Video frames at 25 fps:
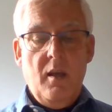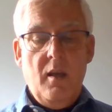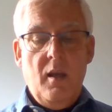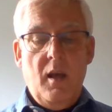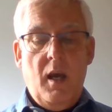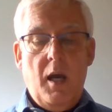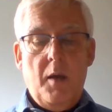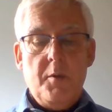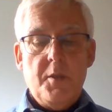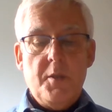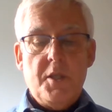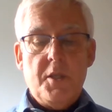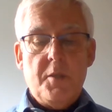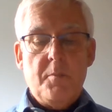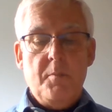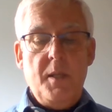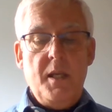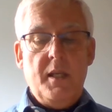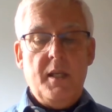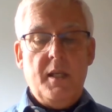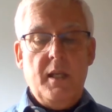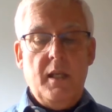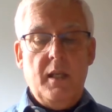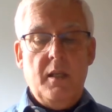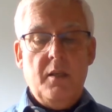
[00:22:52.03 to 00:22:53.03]
I was
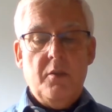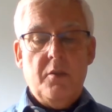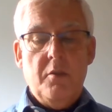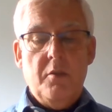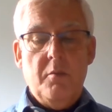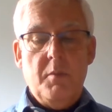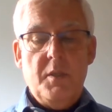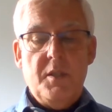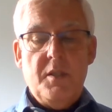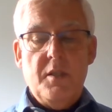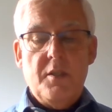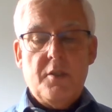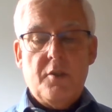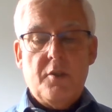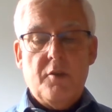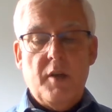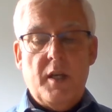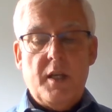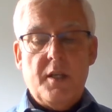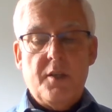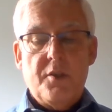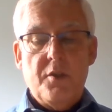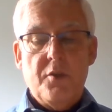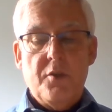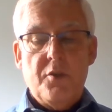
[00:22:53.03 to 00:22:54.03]
speaking to Mrs.
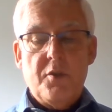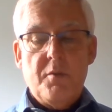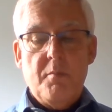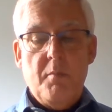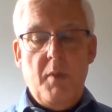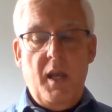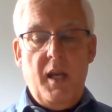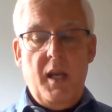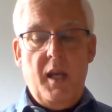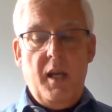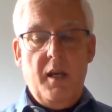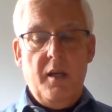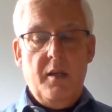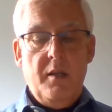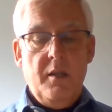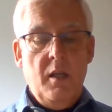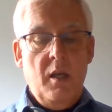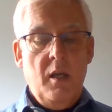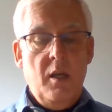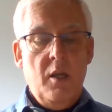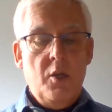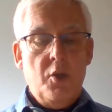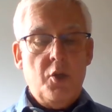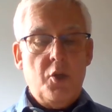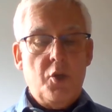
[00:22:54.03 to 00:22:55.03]
Gregson's maid
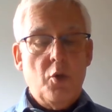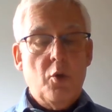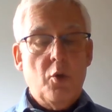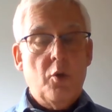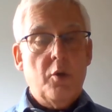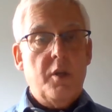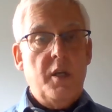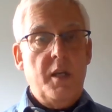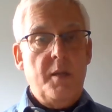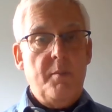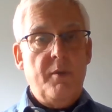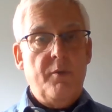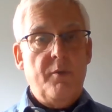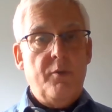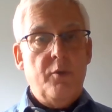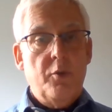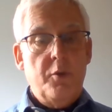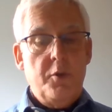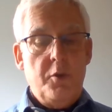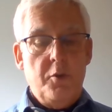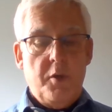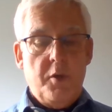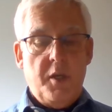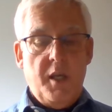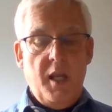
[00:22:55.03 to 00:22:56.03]
shortly before
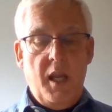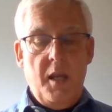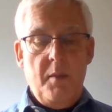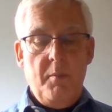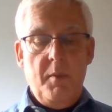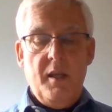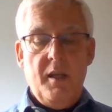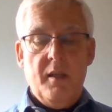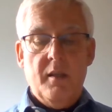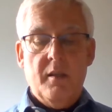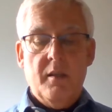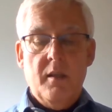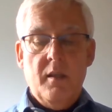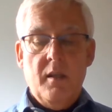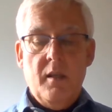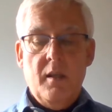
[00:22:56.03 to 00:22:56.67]
you came in,